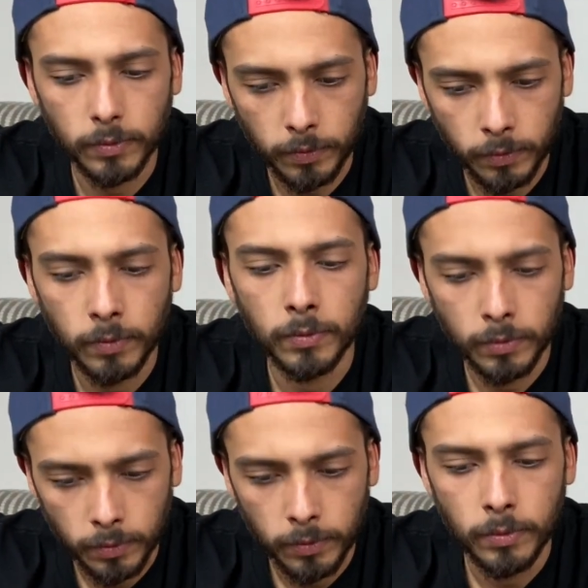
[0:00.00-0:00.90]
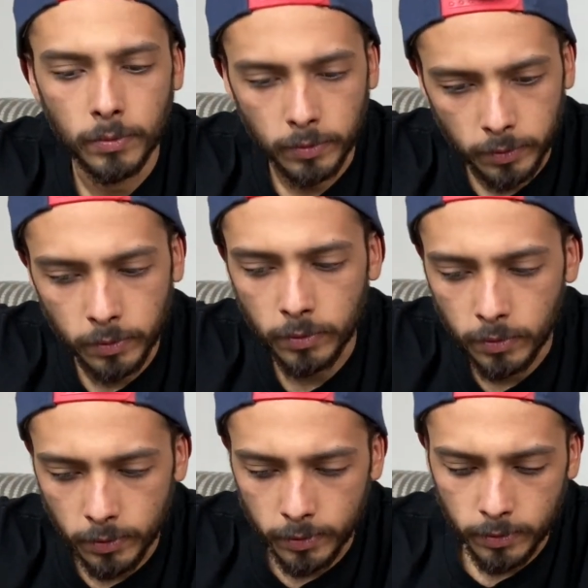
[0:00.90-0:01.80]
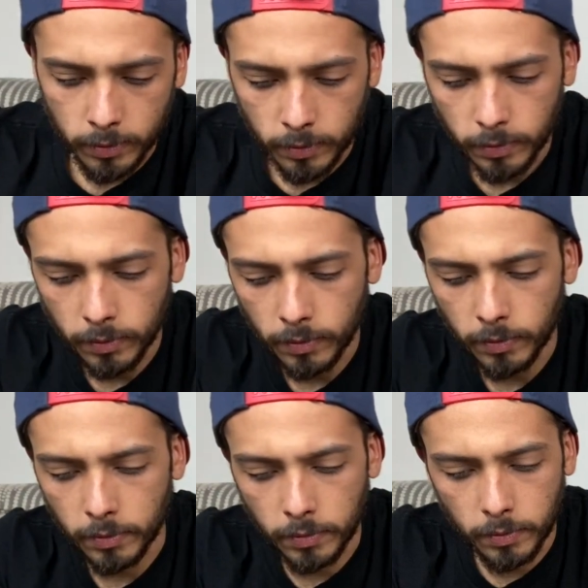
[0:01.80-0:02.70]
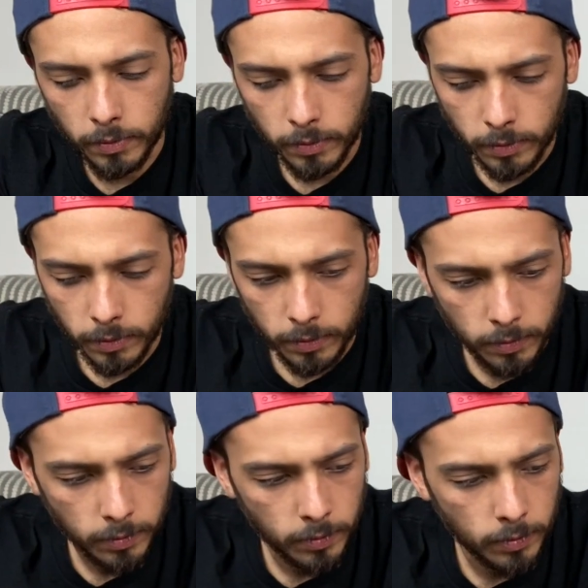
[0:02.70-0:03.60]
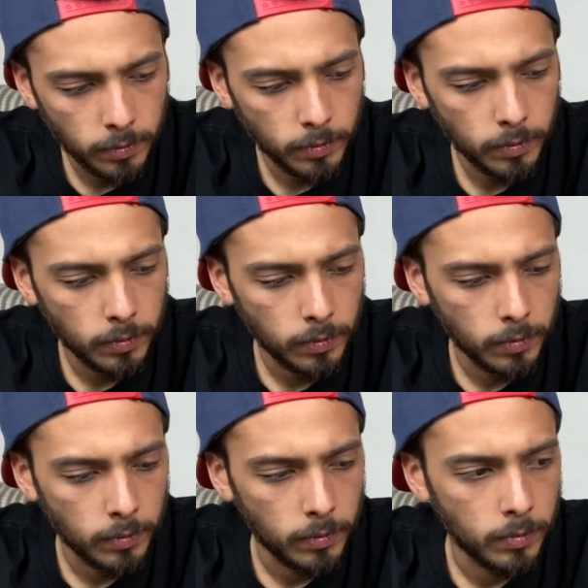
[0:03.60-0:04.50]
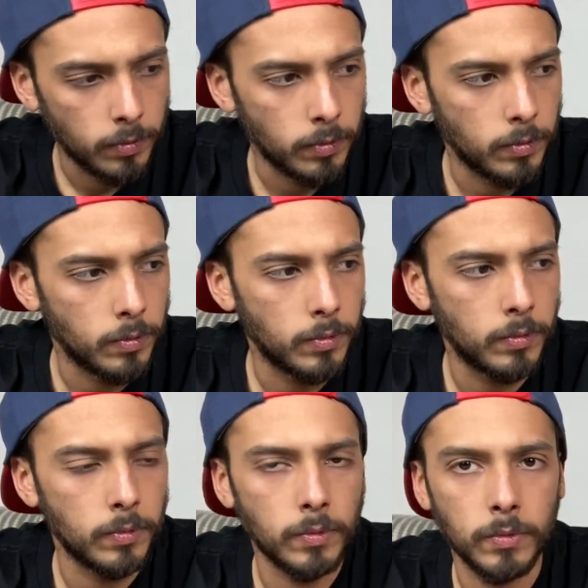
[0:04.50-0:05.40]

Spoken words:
(silent)